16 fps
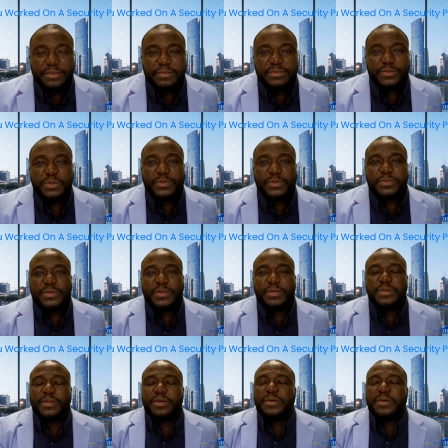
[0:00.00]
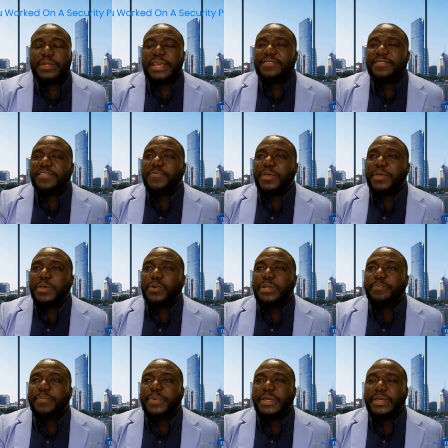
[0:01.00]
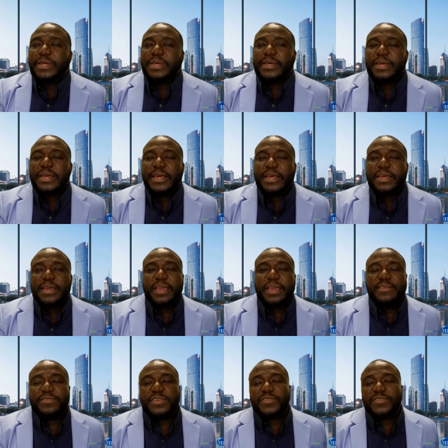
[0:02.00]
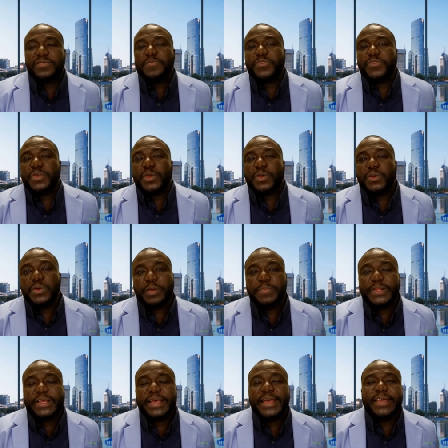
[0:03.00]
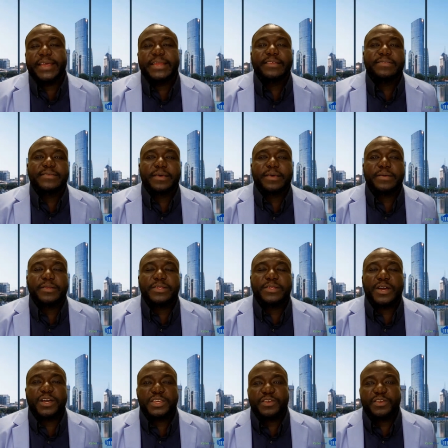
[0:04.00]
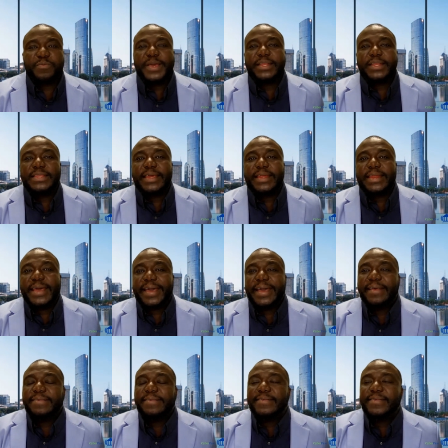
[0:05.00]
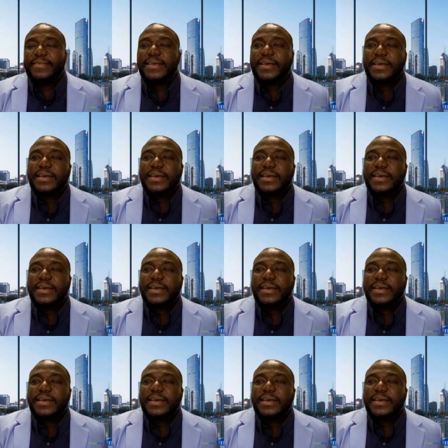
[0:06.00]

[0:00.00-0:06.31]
So, an, an SSP would be a system security plan, it's a document that has